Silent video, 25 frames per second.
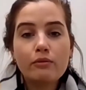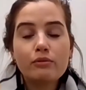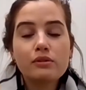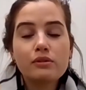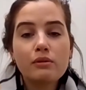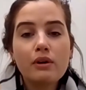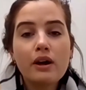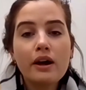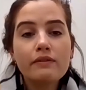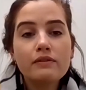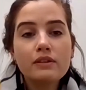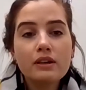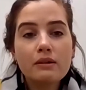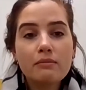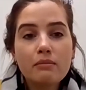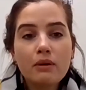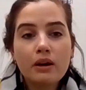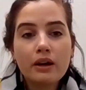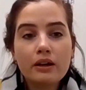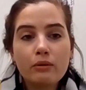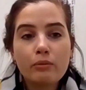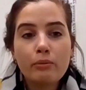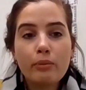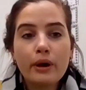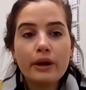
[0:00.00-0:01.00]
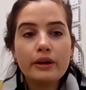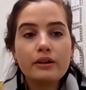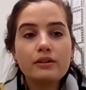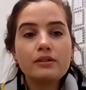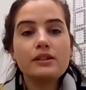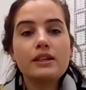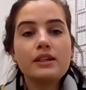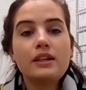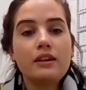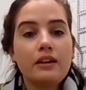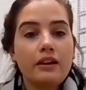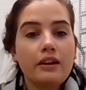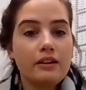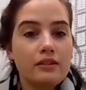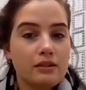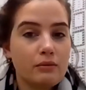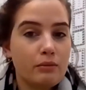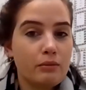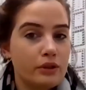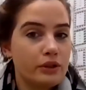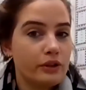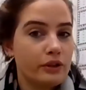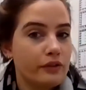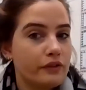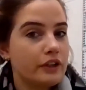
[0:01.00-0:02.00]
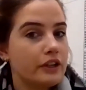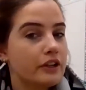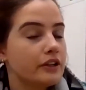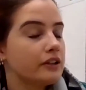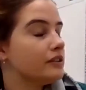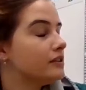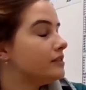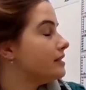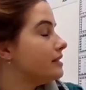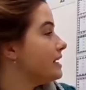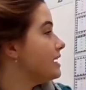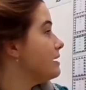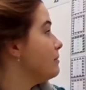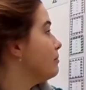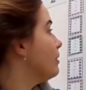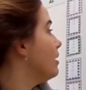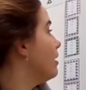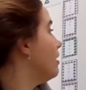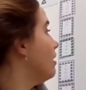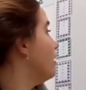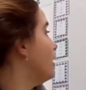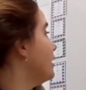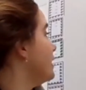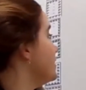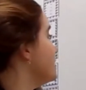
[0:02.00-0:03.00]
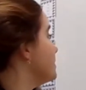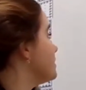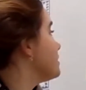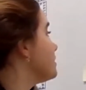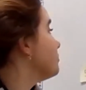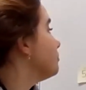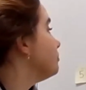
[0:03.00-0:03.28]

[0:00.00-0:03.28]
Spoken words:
So I've done mine on post-it notes. I wonder if you can see behind.